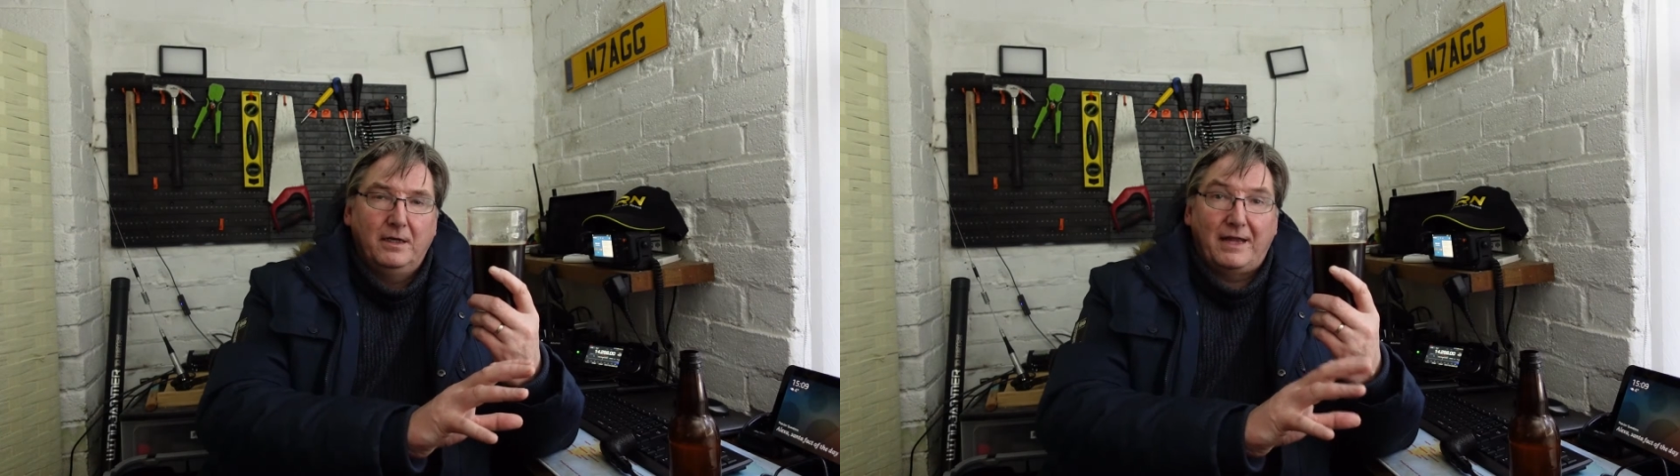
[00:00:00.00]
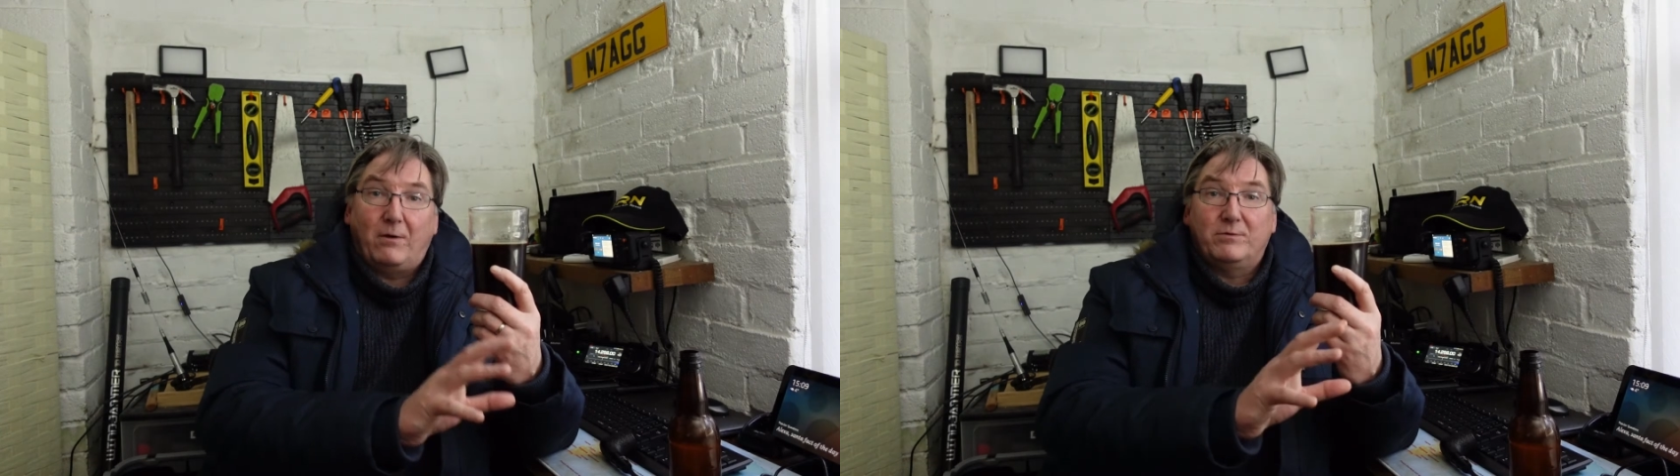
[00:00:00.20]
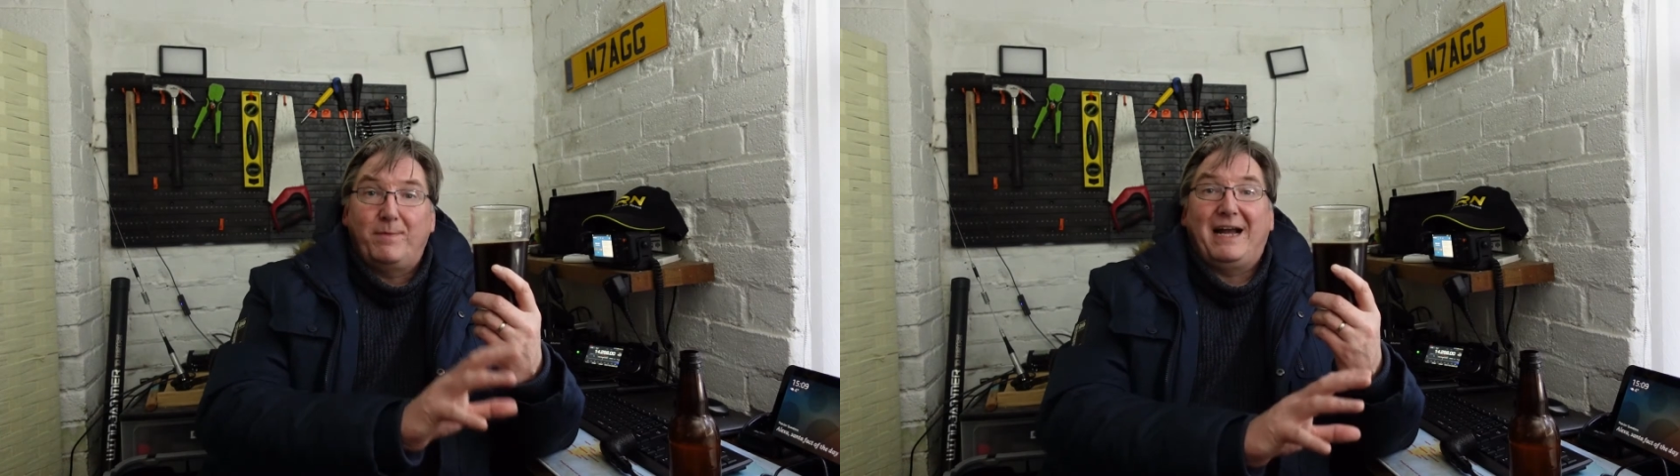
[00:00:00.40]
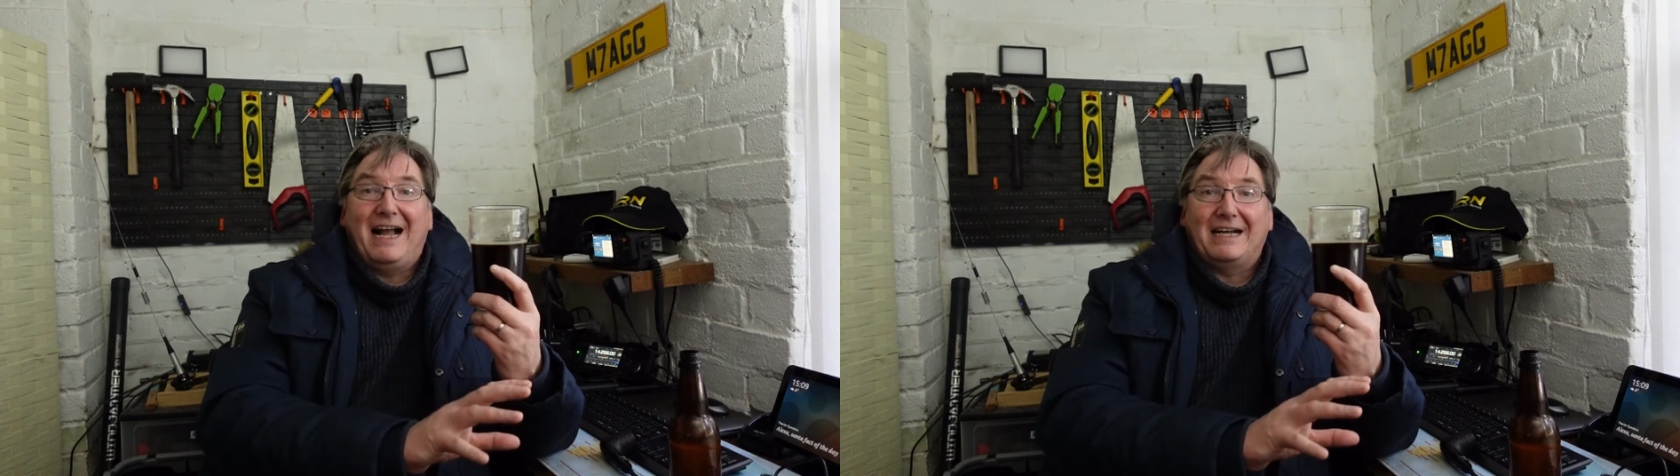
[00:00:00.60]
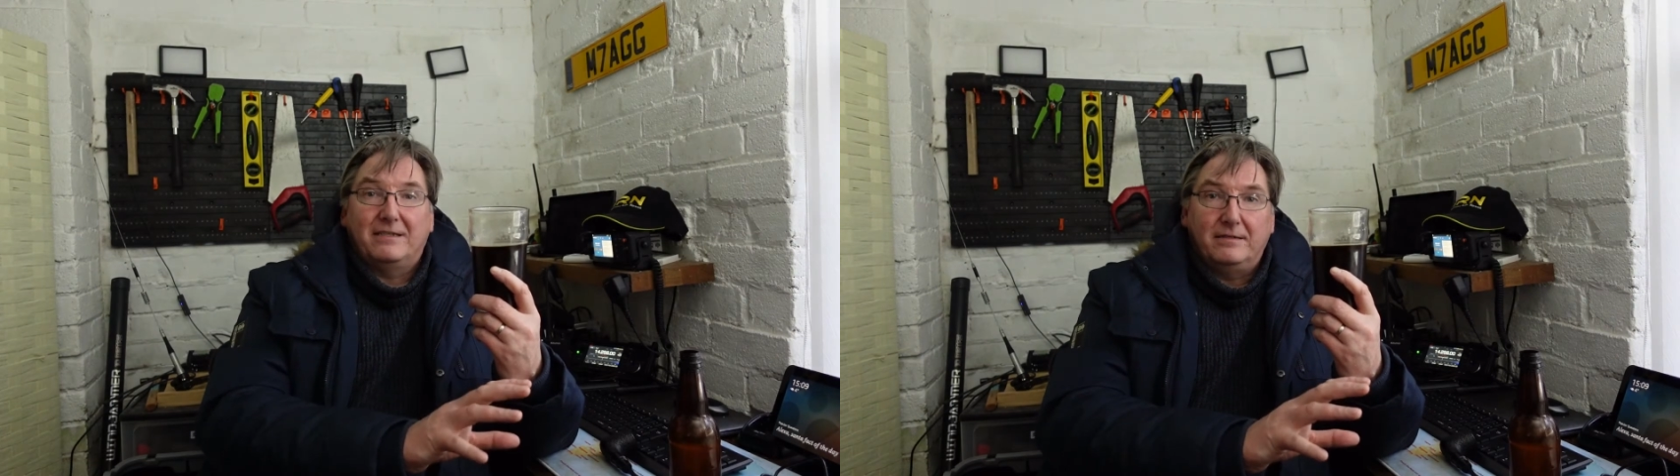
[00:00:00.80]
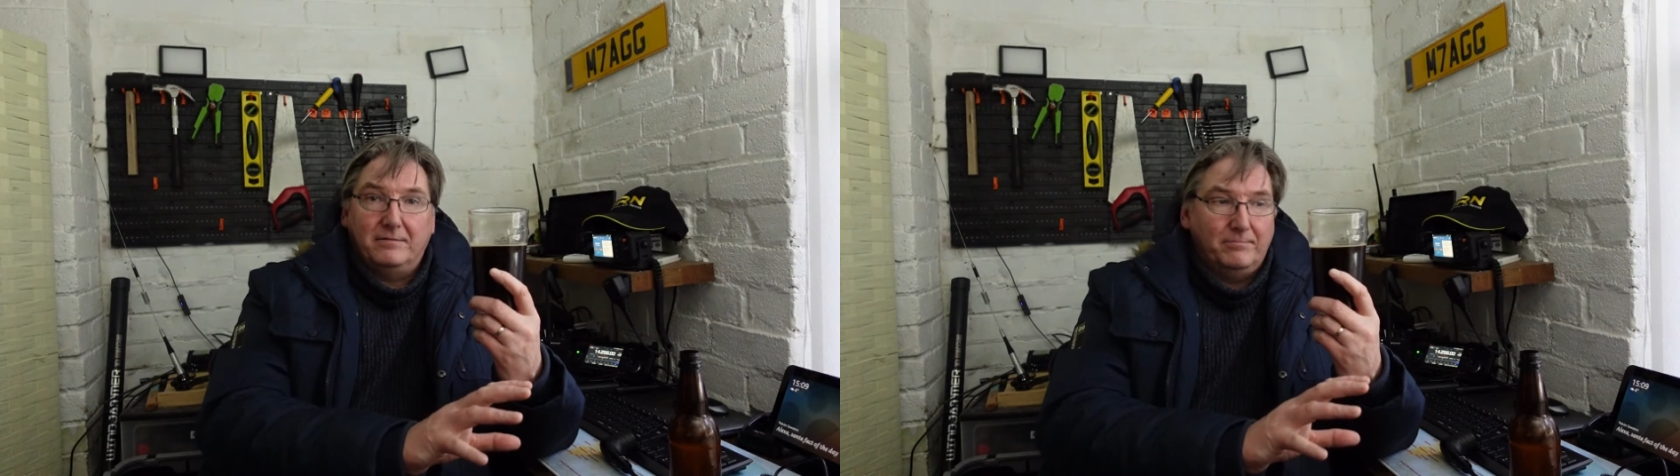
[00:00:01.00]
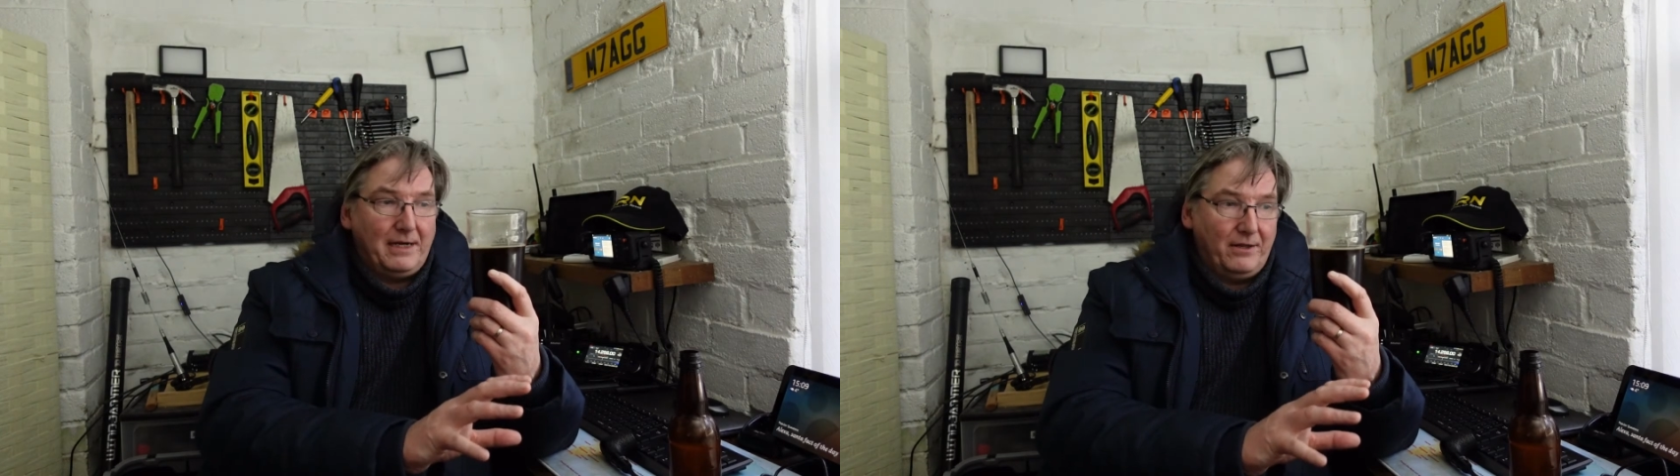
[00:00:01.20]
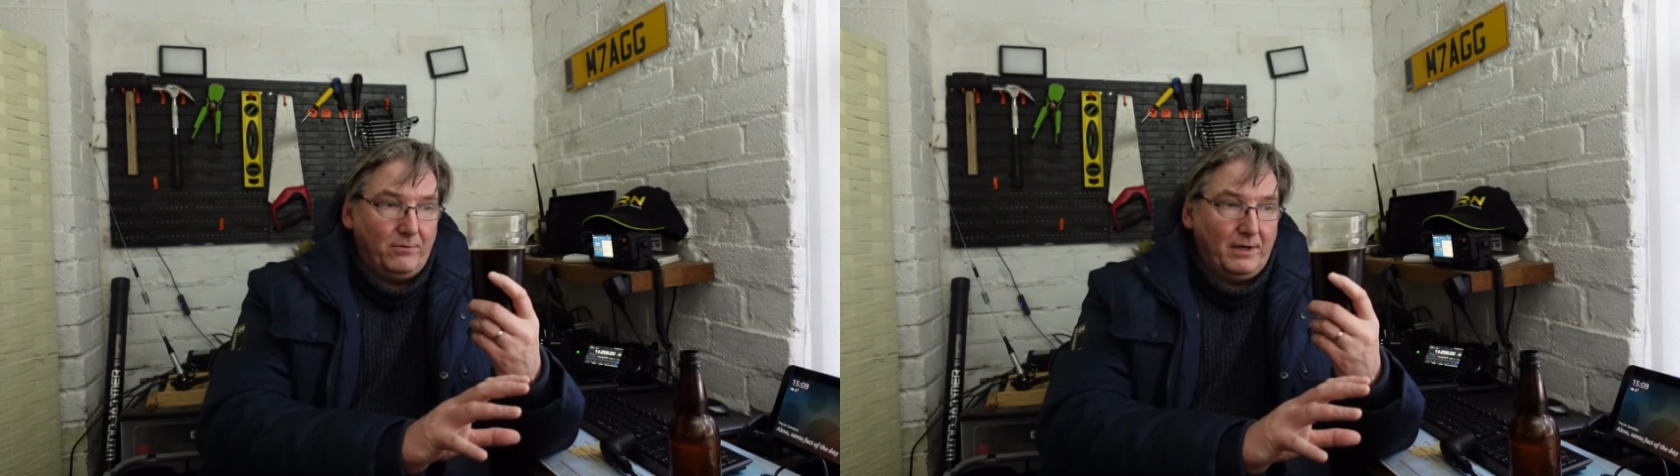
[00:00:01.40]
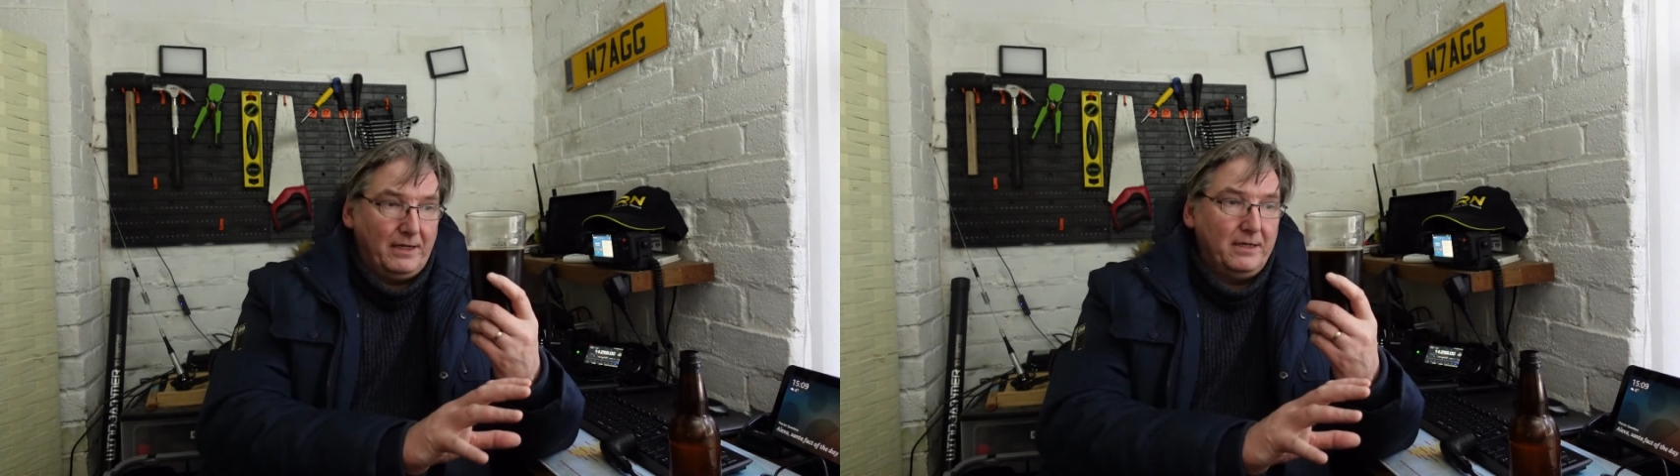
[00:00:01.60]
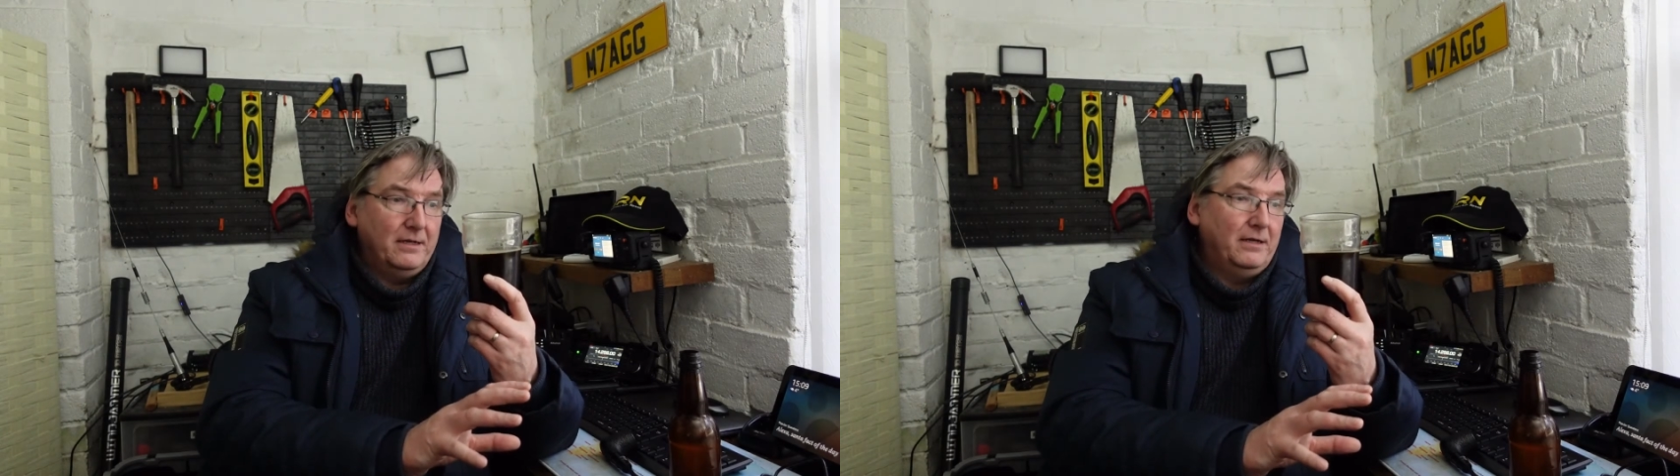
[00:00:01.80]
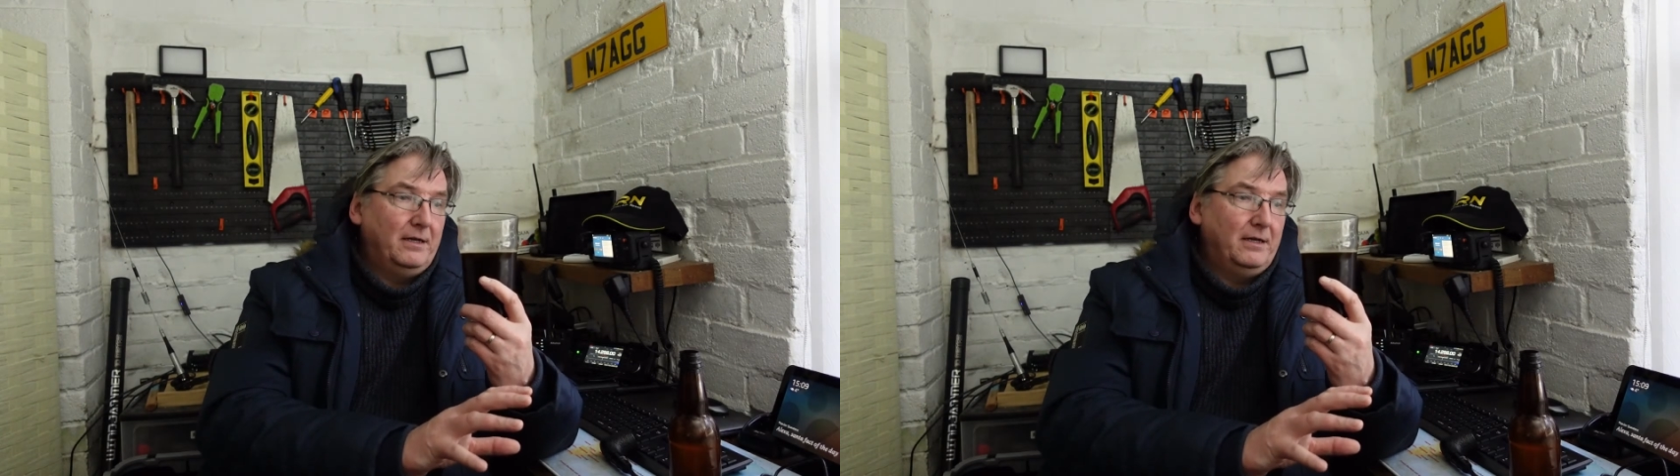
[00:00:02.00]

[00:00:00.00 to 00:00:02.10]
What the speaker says: That was by accident, by the way.